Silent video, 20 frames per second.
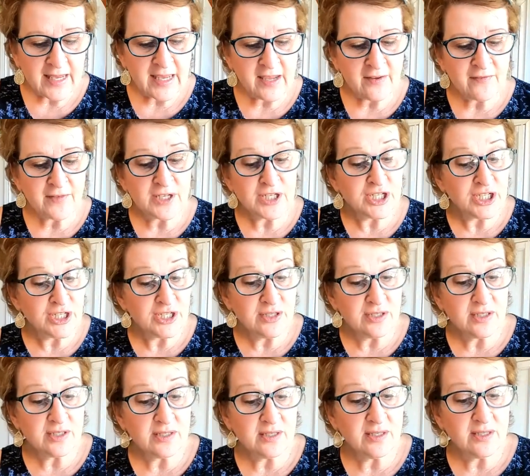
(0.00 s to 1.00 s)

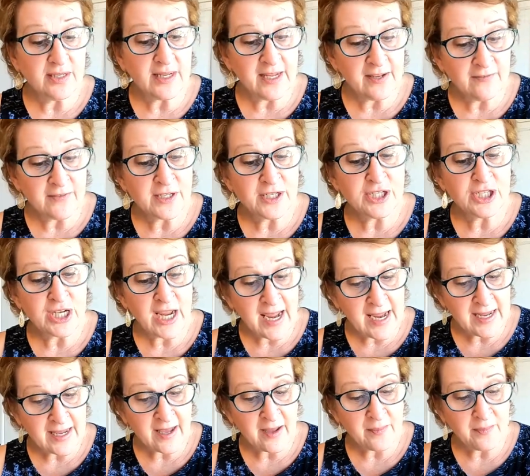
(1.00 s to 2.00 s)
even
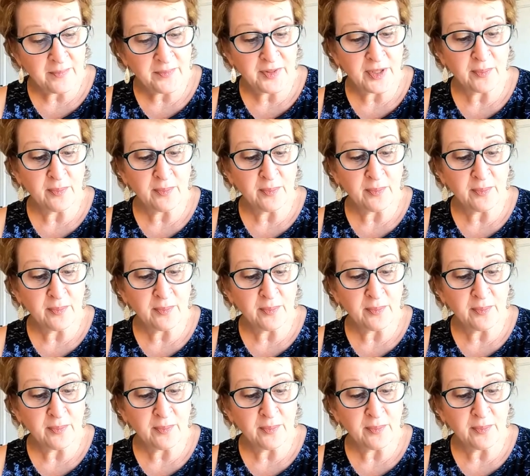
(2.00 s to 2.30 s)
Jacob,